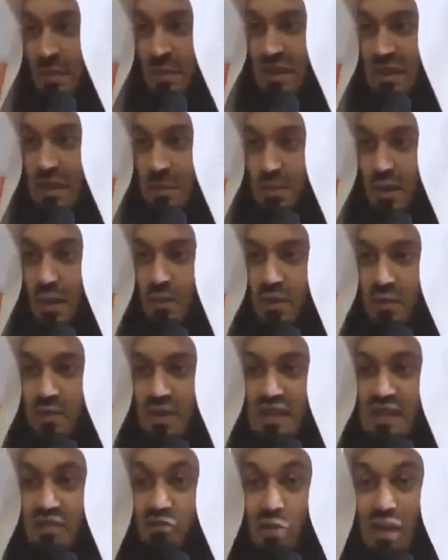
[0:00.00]
But the
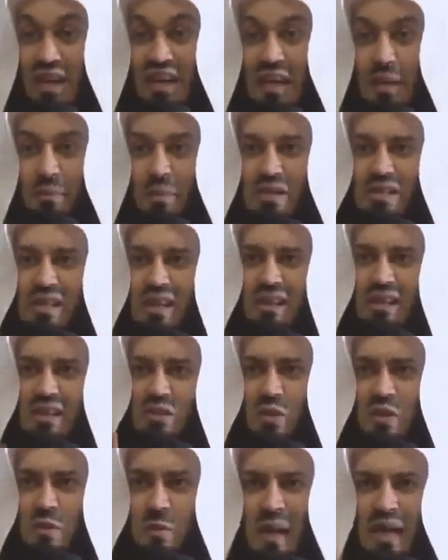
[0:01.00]
problem is if we keep on saying,
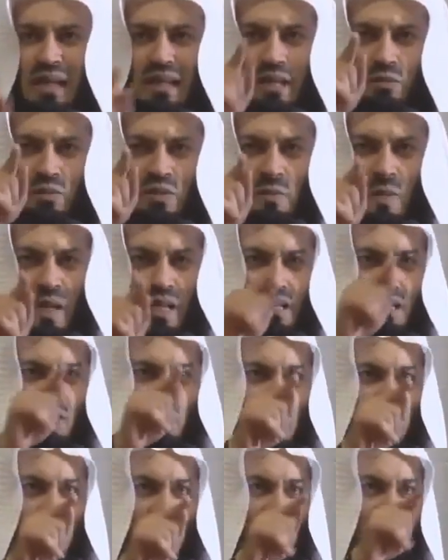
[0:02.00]
this one's bad, that one's bad,
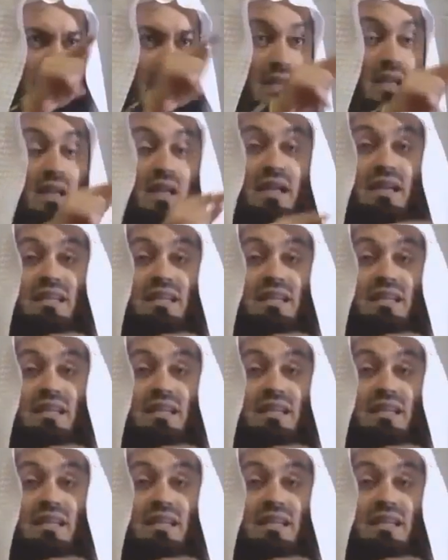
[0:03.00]
this one's bad,